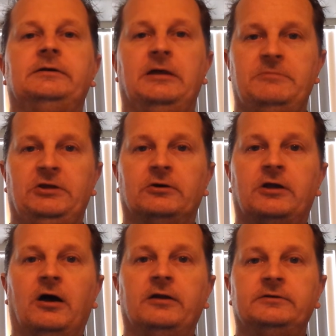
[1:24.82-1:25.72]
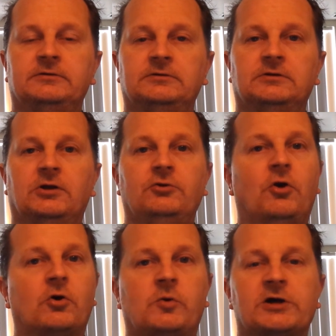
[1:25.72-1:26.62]
give me your gun.
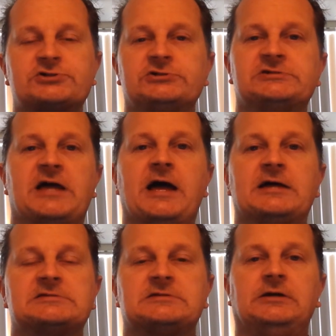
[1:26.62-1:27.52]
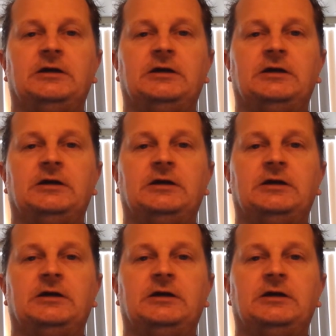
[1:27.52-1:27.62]
No questions asked.